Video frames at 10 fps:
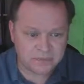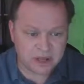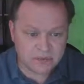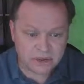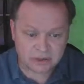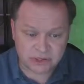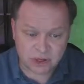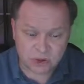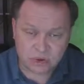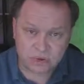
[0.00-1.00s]
There's a
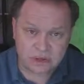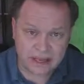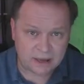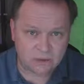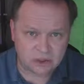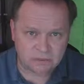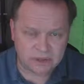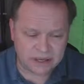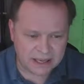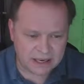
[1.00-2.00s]
cool Outlook
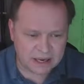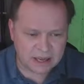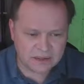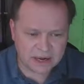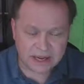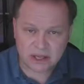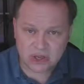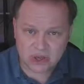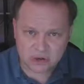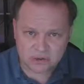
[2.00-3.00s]
plugin that I can
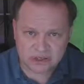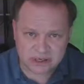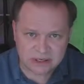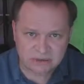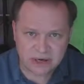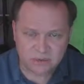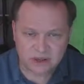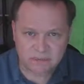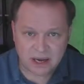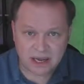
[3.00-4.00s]
use to integrate
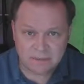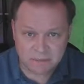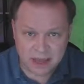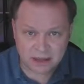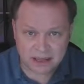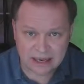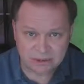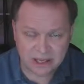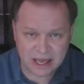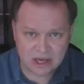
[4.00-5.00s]
with my mail
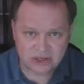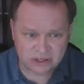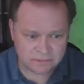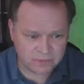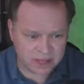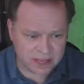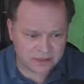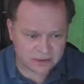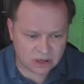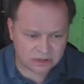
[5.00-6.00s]
application, and
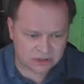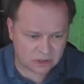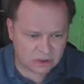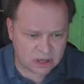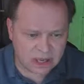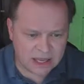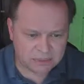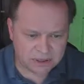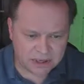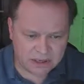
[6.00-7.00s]
there's also a
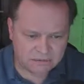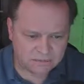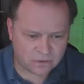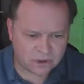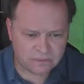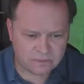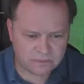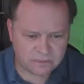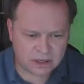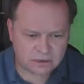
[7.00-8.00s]
plugin for
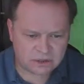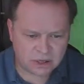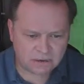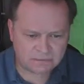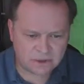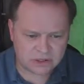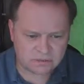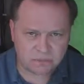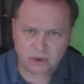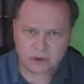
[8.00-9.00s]
Microsoft
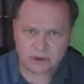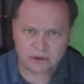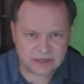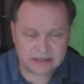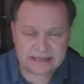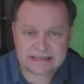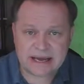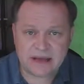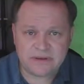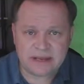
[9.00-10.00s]
Explorer. Let's
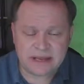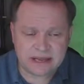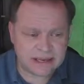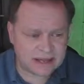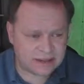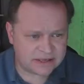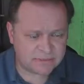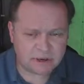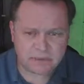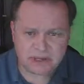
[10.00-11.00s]
dive in and get this
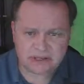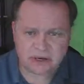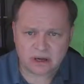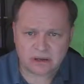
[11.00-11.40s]
puppy installed. I'm